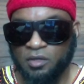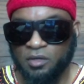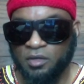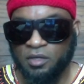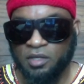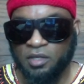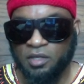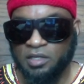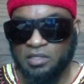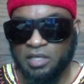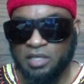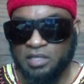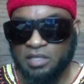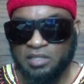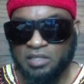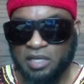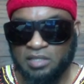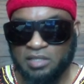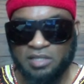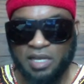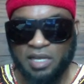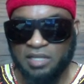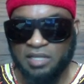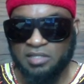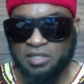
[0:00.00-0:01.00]
that's,
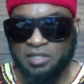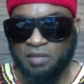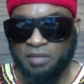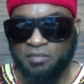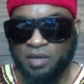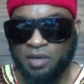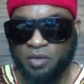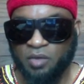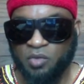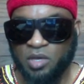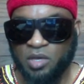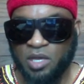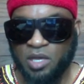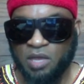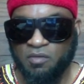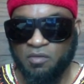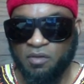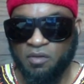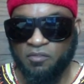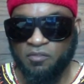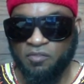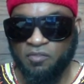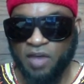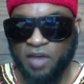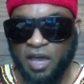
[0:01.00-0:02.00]
that's not something that we
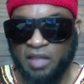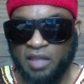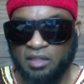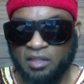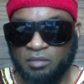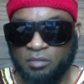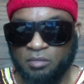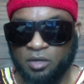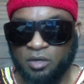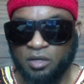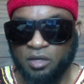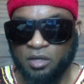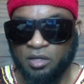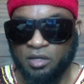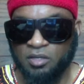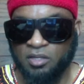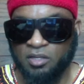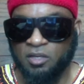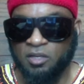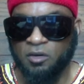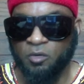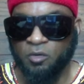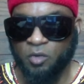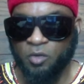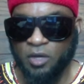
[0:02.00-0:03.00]
even fathom or, or
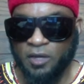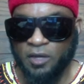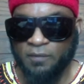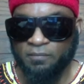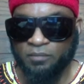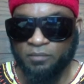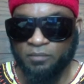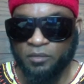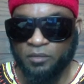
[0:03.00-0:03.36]
deal with.